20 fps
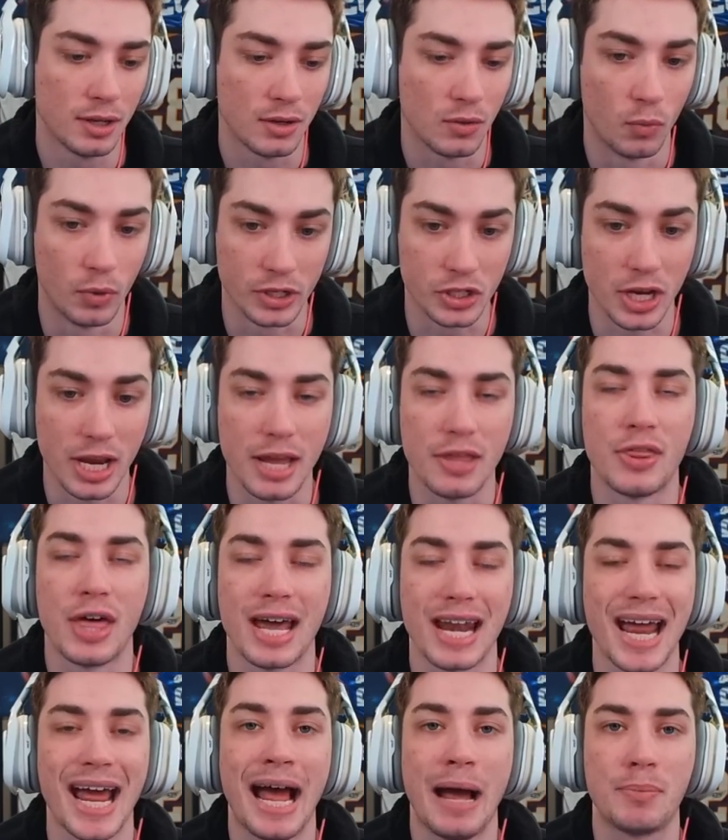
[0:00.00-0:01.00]
which
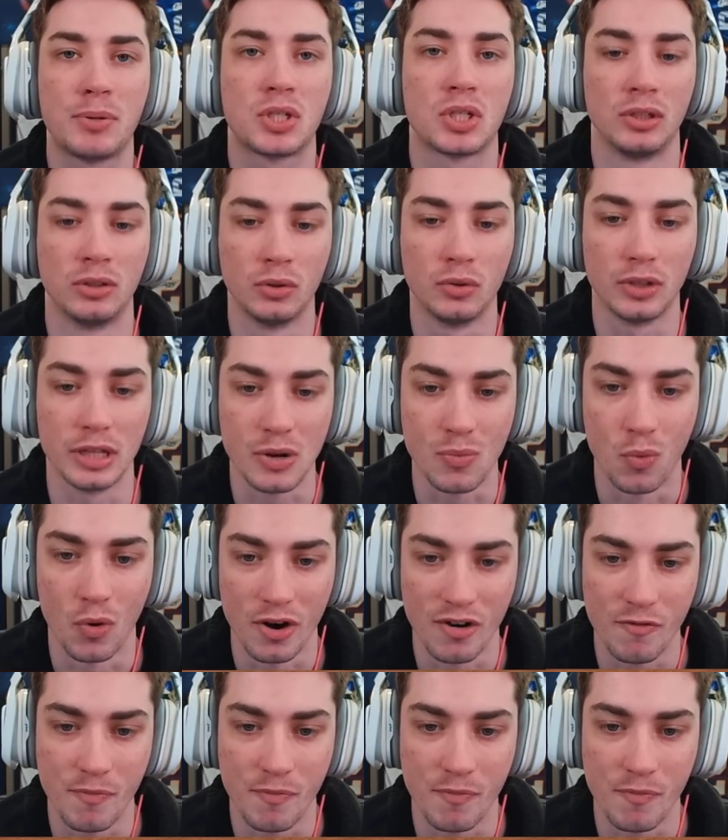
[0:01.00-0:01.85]
that absolutely would